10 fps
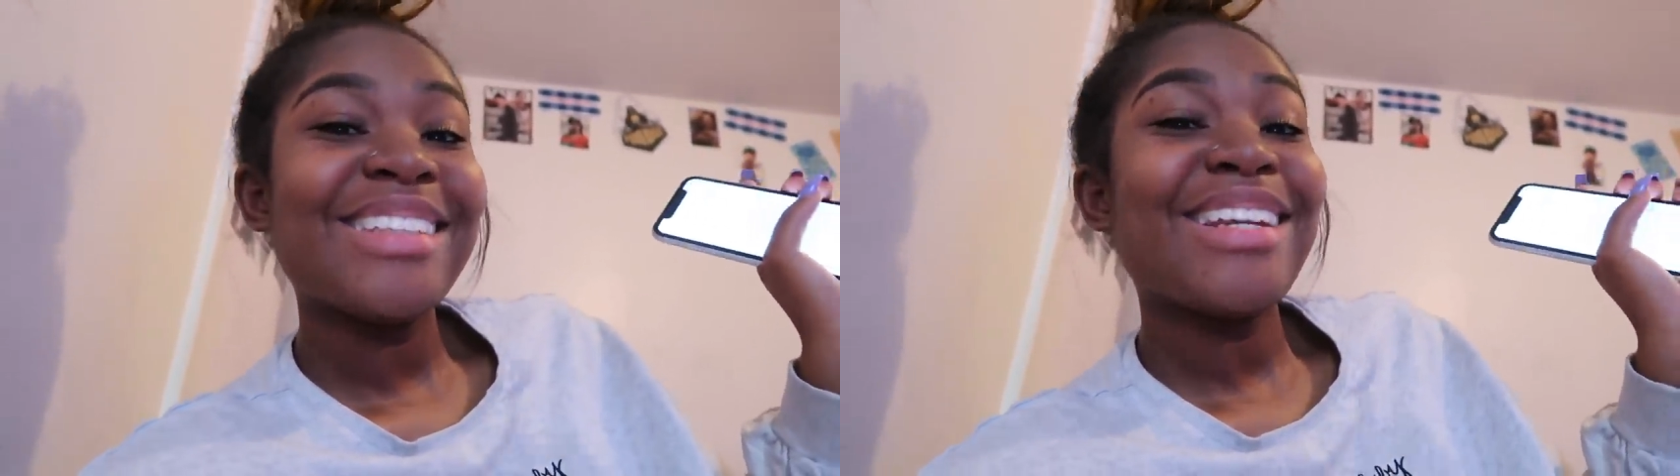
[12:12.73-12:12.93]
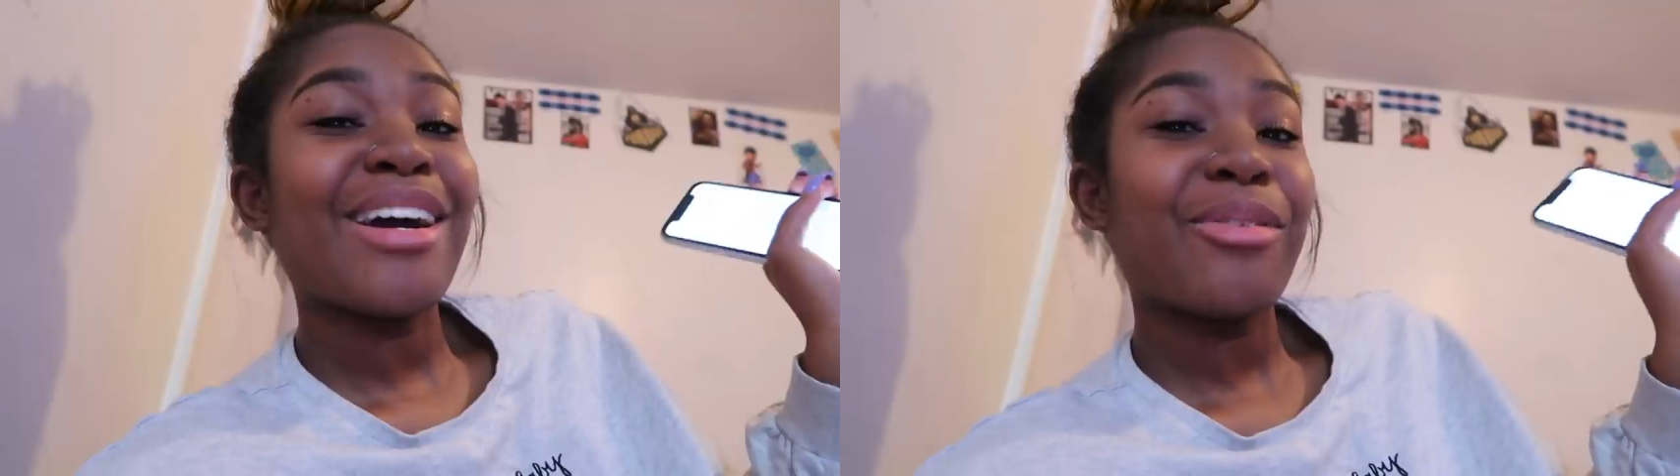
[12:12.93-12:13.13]

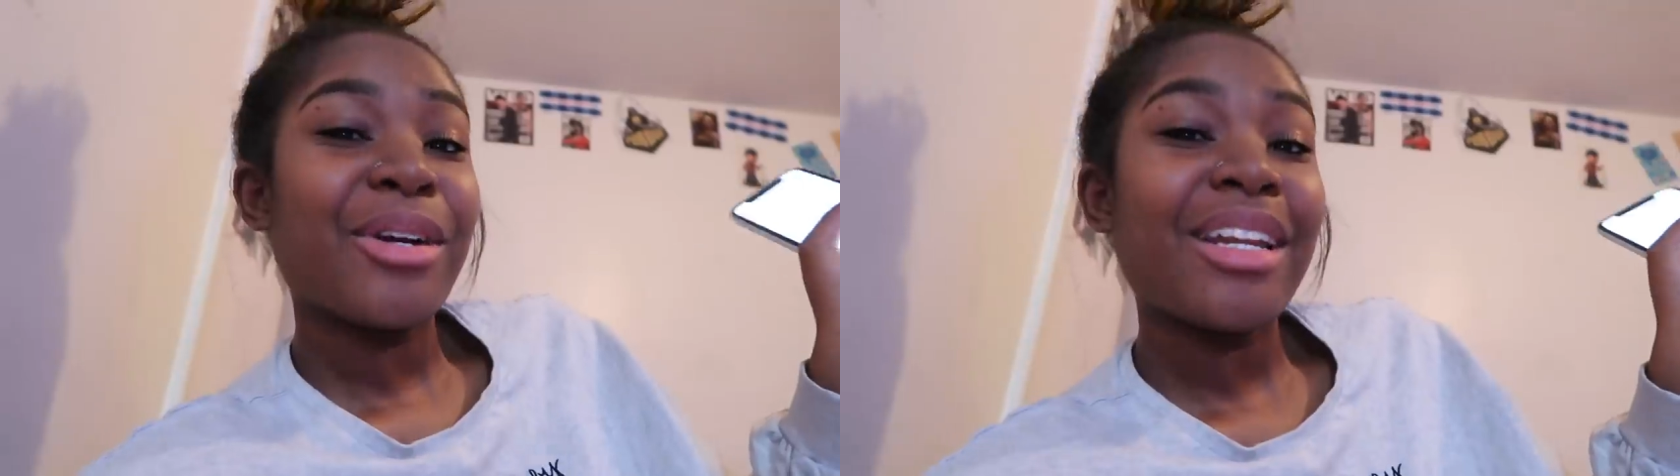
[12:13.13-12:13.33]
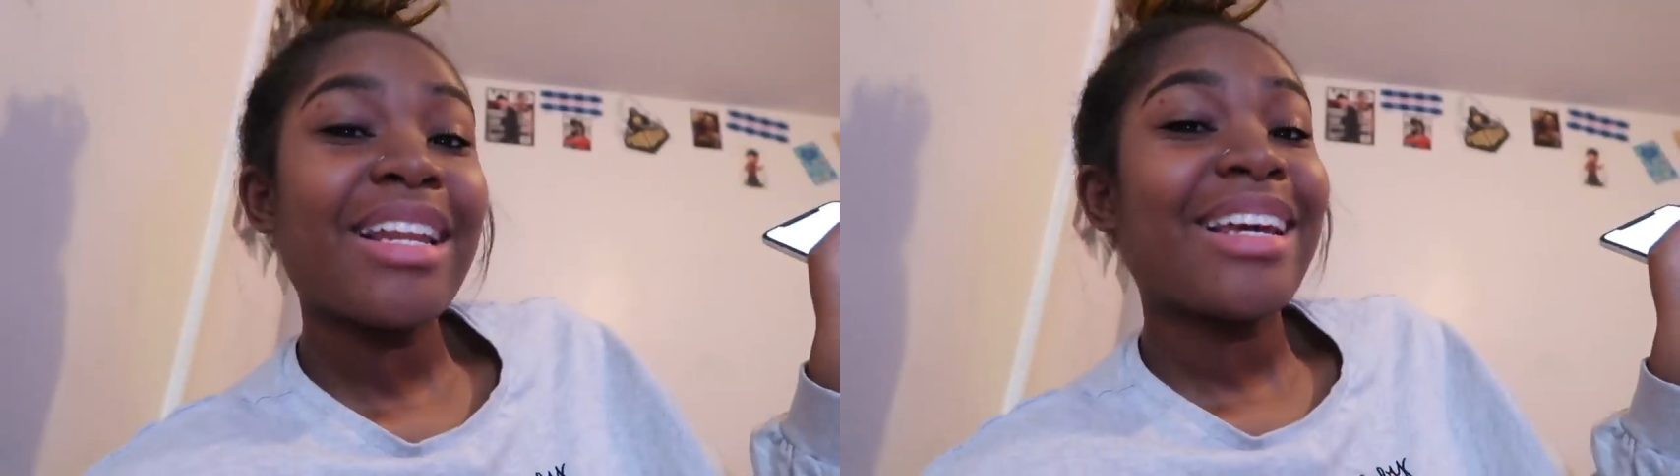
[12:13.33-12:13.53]
you know,
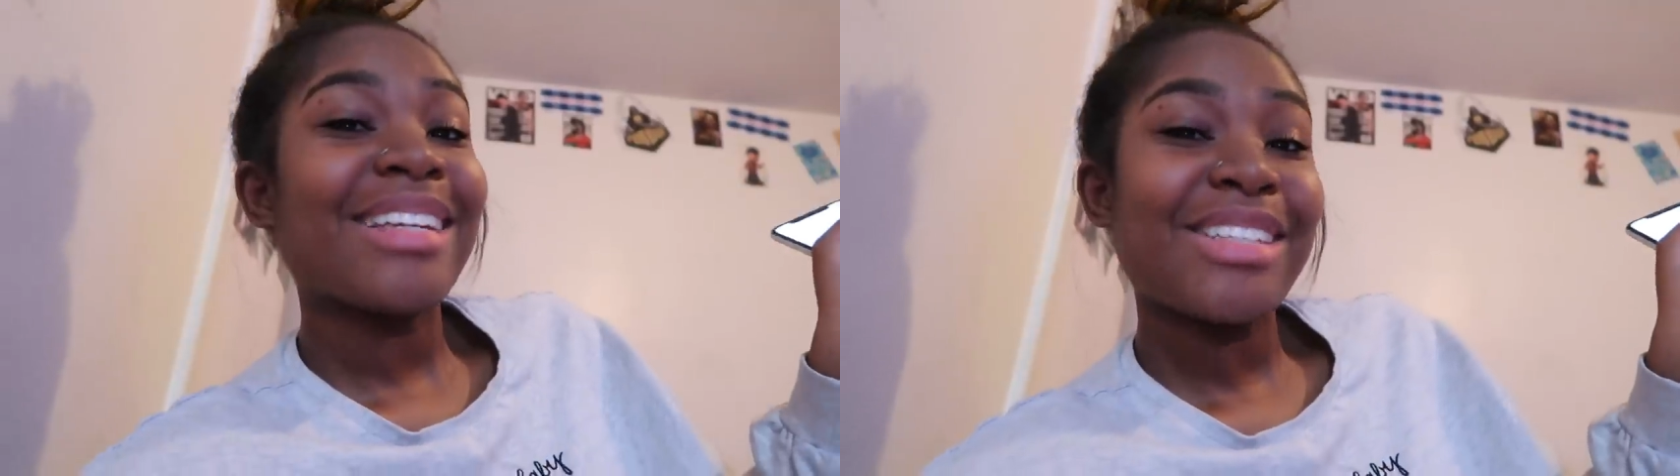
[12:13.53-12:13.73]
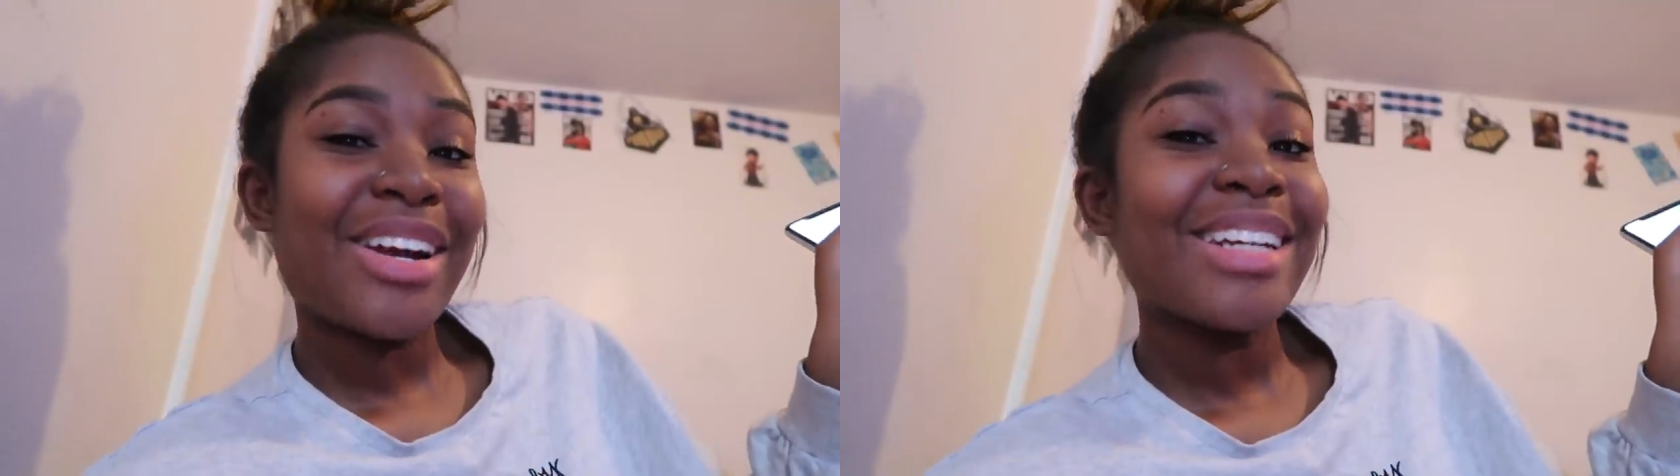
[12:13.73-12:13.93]
where Lily
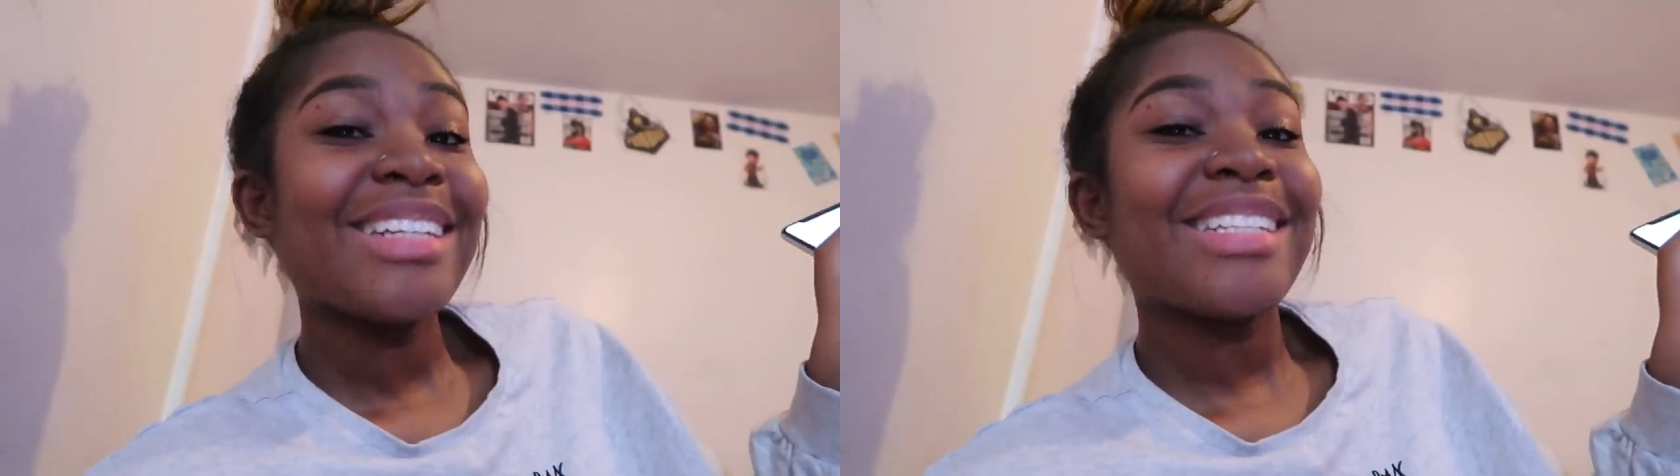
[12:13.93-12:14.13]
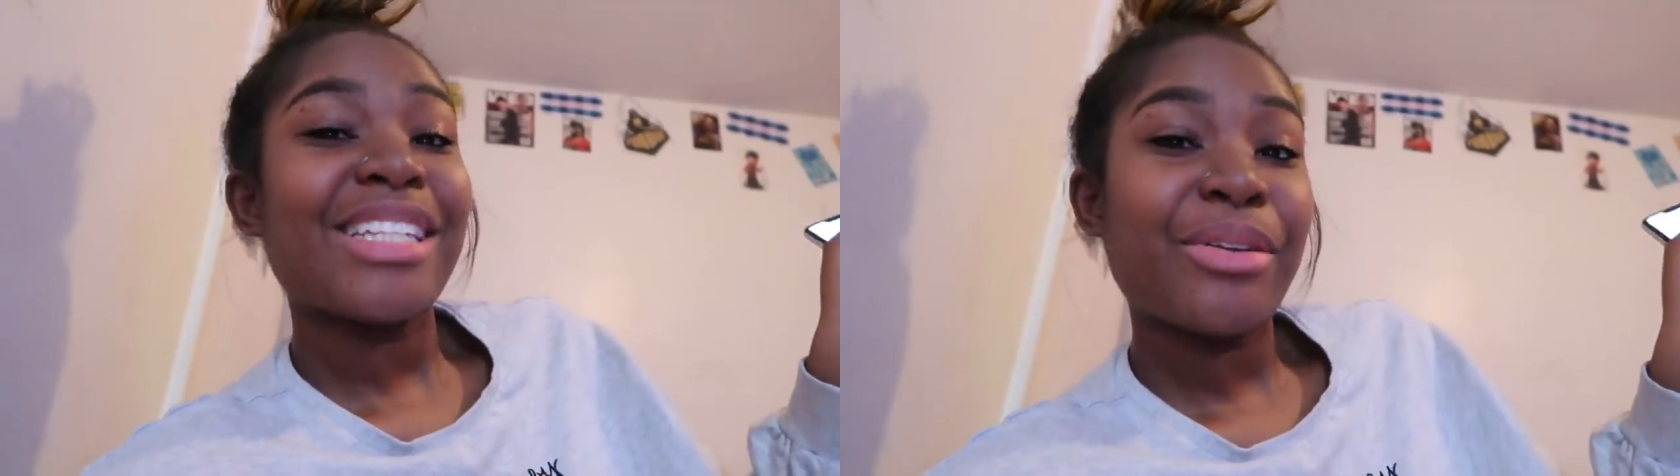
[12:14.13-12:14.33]
can start
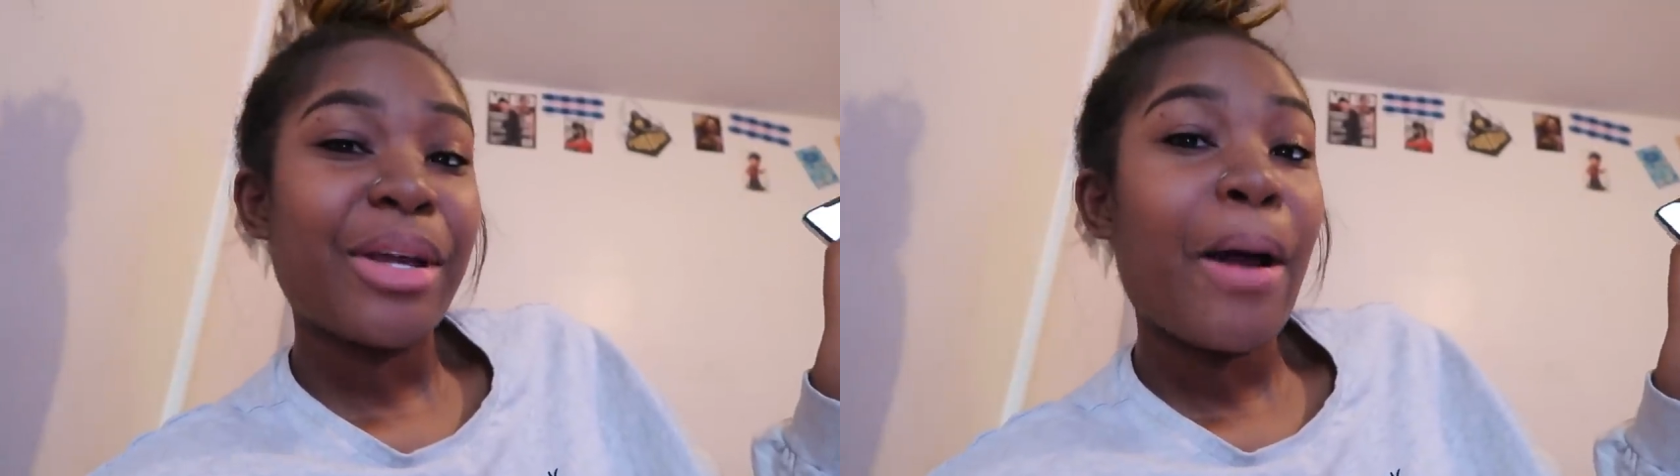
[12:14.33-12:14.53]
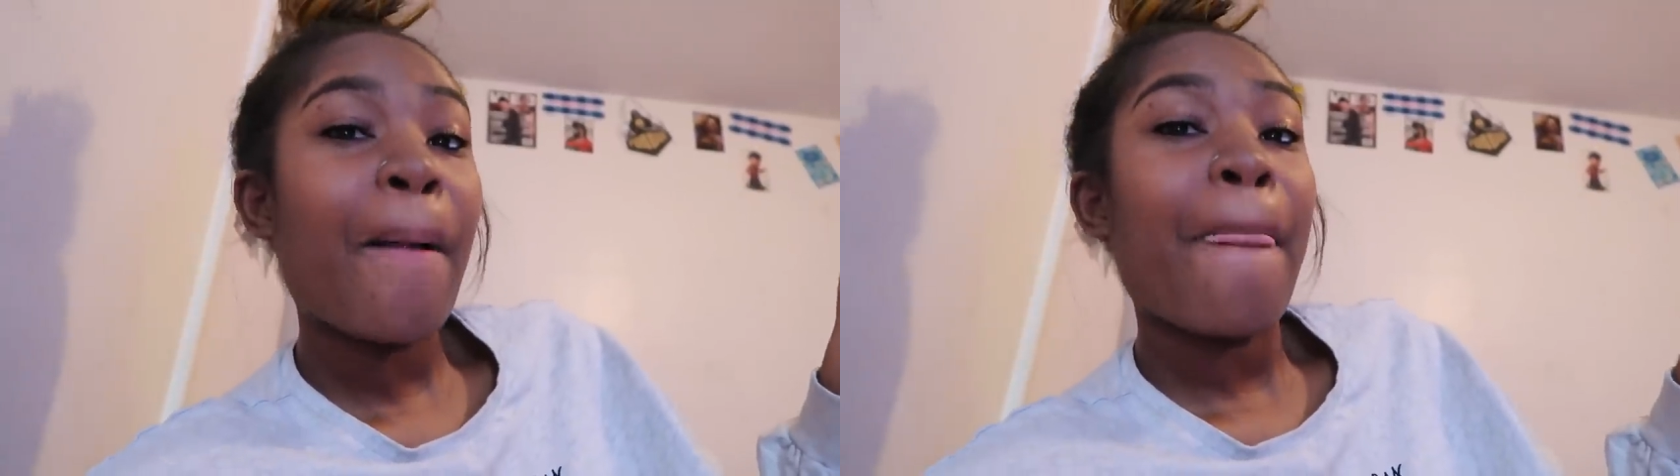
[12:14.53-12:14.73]
eating
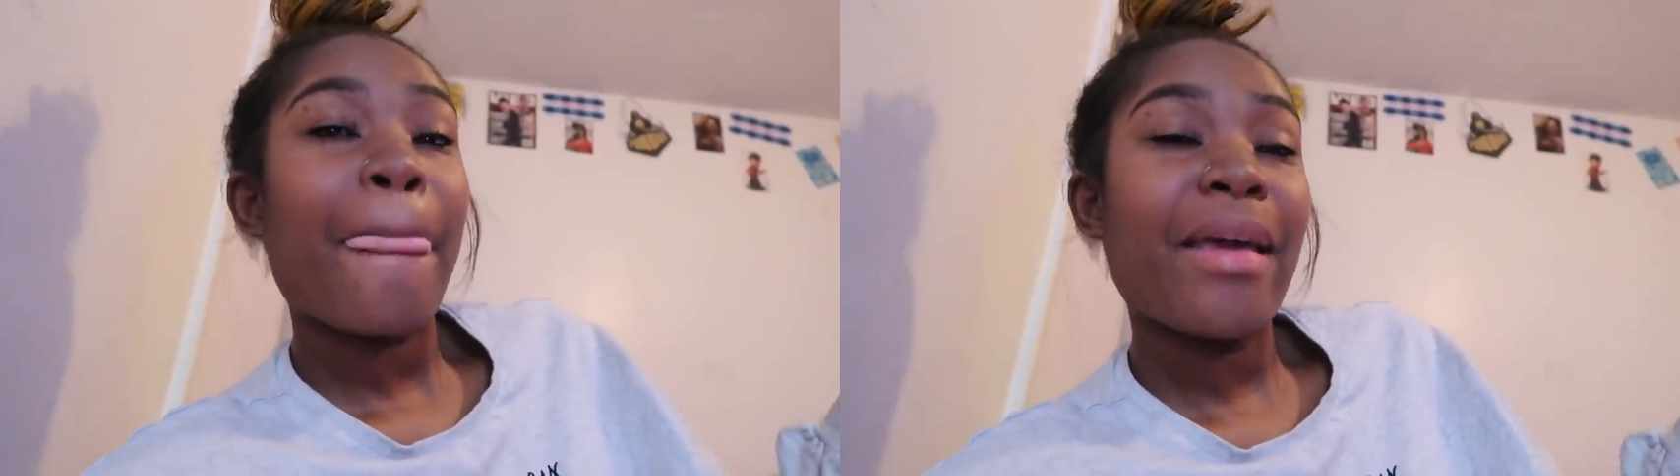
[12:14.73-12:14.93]
cereal